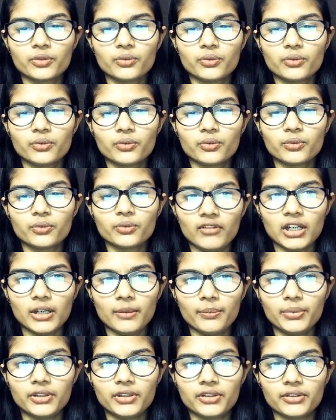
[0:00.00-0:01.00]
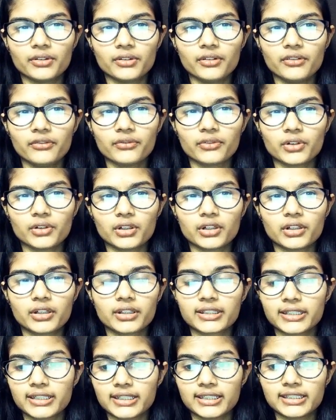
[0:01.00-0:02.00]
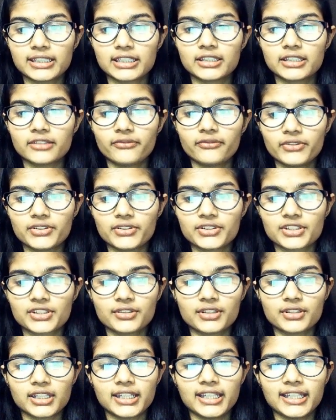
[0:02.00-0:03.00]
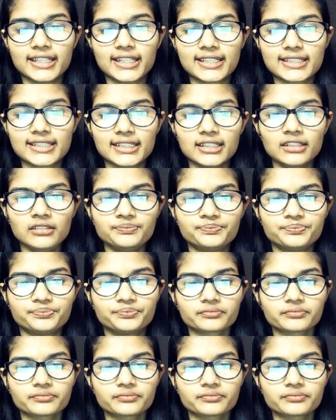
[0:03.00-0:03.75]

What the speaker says: you have up here for the difference in the Excel